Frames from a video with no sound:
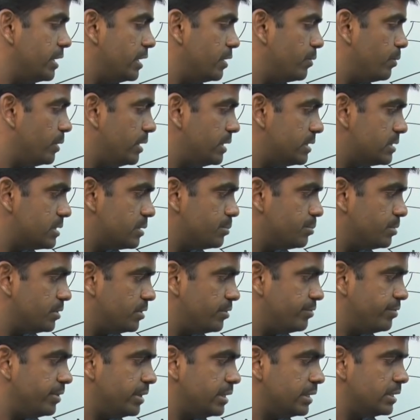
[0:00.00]
equal is a
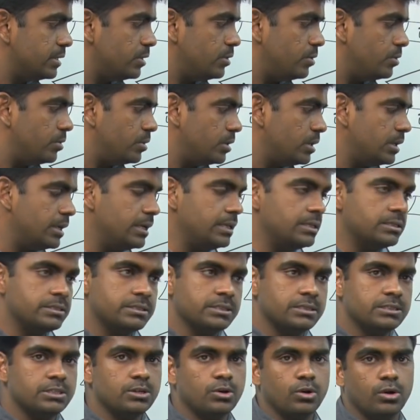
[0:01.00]
perfect or
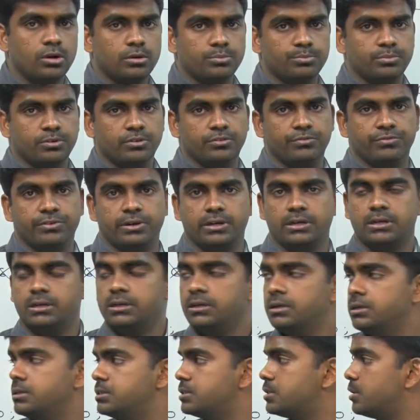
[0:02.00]
else it's a not perfect.
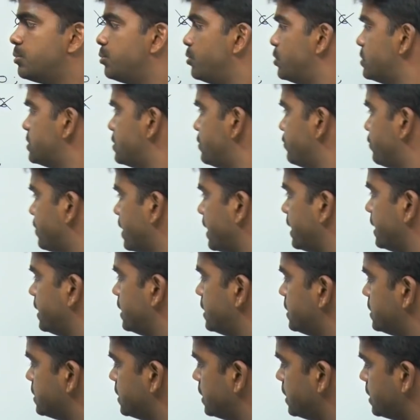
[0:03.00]
Suppose if
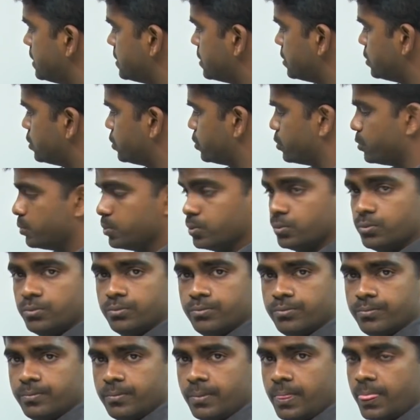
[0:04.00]
condition is a true,
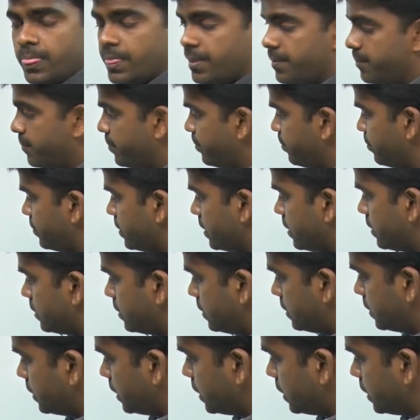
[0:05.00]
the